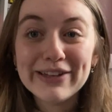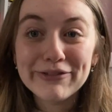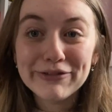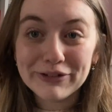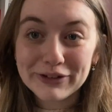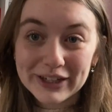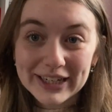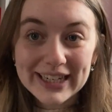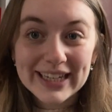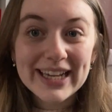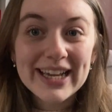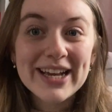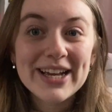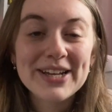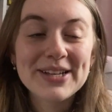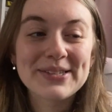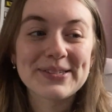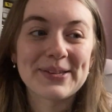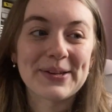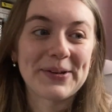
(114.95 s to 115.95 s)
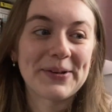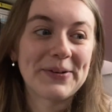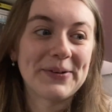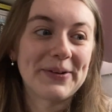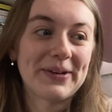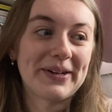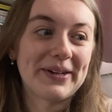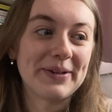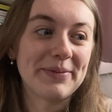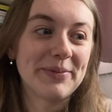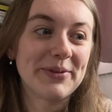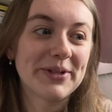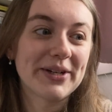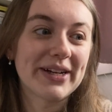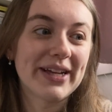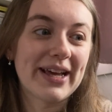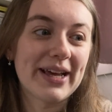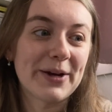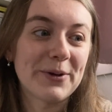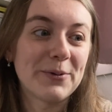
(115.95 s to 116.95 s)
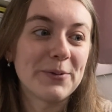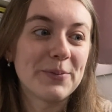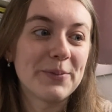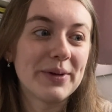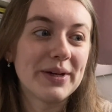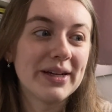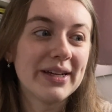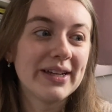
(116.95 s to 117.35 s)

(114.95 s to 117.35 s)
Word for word: free so I'm trying to help